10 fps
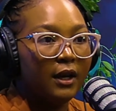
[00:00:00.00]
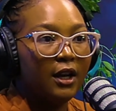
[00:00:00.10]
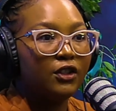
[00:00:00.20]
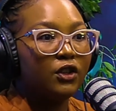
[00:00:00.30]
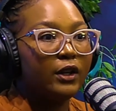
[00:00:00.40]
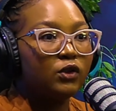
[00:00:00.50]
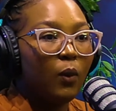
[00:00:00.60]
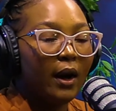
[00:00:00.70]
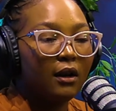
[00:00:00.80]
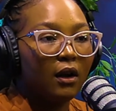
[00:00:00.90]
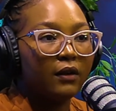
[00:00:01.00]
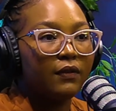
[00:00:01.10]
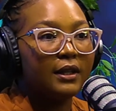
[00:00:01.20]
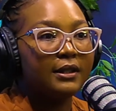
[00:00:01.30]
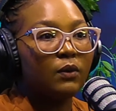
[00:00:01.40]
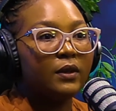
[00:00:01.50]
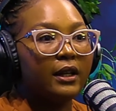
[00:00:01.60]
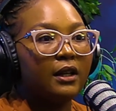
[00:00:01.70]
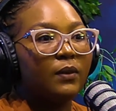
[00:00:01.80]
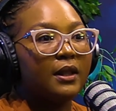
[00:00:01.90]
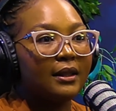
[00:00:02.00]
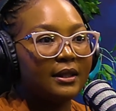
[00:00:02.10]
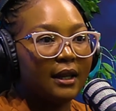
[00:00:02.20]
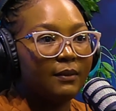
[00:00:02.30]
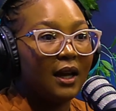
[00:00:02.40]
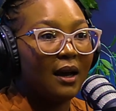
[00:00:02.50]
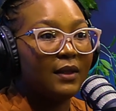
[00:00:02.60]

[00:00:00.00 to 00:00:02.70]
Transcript: So it's quite a lot of things that we're dealing with at the same time.